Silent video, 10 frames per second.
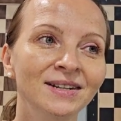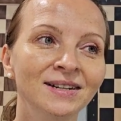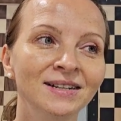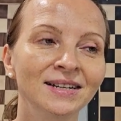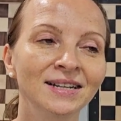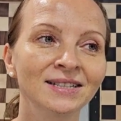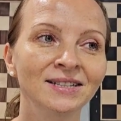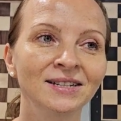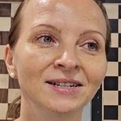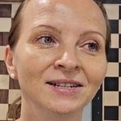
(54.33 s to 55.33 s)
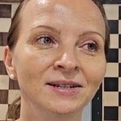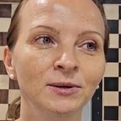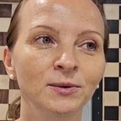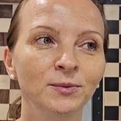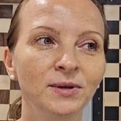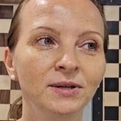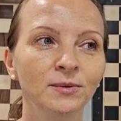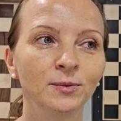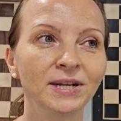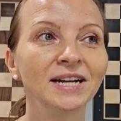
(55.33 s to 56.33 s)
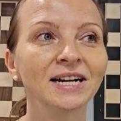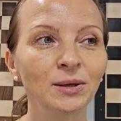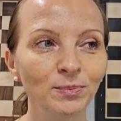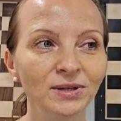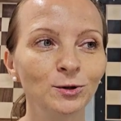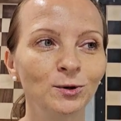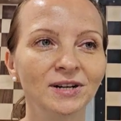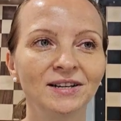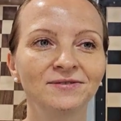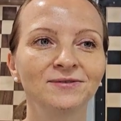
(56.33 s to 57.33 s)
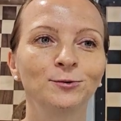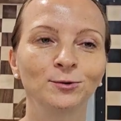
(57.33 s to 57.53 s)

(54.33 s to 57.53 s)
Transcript: uh, and uh, we very happy to have